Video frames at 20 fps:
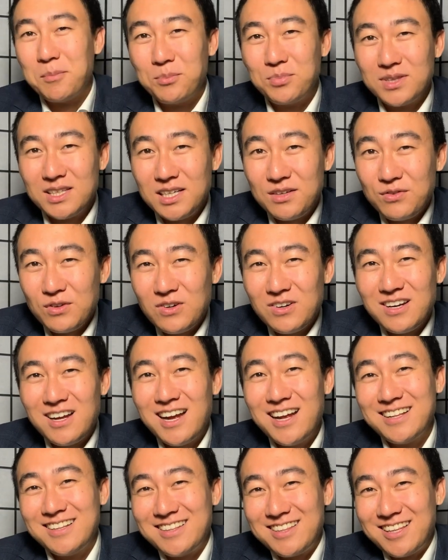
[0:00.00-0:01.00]
Believe it or
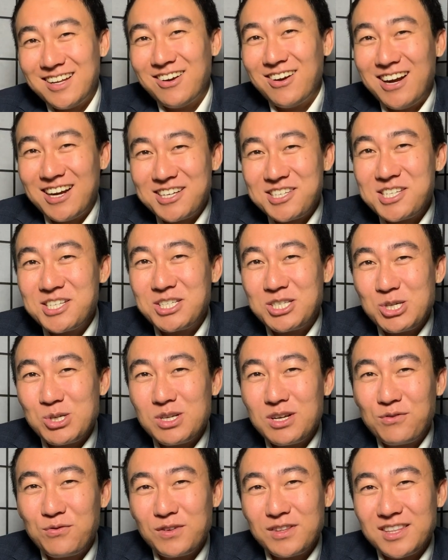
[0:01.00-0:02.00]
not, they're actually two
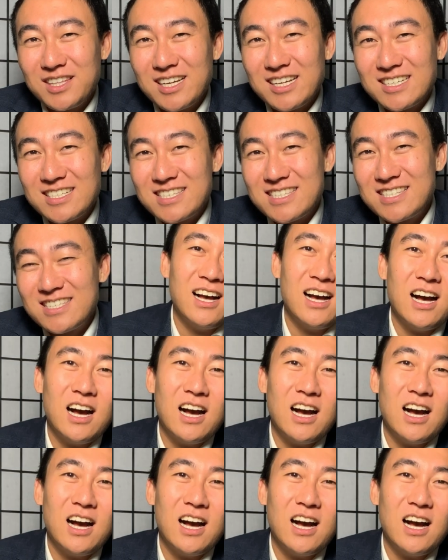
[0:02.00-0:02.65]
different things.